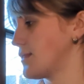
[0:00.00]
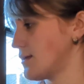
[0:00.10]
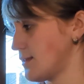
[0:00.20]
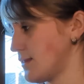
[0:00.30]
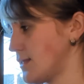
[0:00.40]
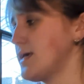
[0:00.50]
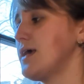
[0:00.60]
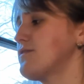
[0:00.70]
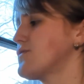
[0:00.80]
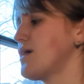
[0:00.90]
The
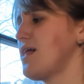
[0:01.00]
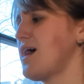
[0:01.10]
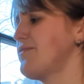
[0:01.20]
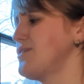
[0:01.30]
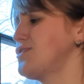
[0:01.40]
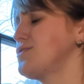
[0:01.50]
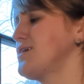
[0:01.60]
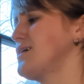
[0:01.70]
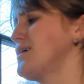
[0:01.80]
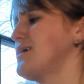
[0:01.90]
leaves fall off the
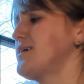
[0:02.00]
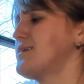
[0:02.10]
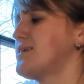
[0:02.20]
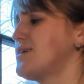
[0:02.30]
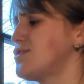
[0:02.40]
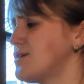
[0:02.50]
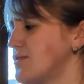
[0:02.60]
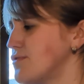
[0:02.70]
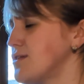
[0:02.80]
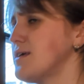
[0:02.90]
trees, then
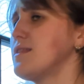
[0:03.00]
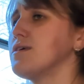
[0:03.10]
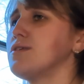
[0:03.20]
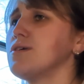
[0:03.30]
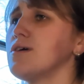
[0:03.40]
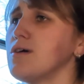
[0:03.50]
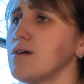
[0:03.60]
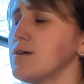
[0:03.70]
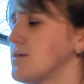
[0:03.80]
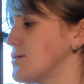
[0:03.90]
shrivel in the
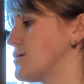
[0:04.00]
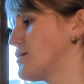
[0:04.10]
dirt.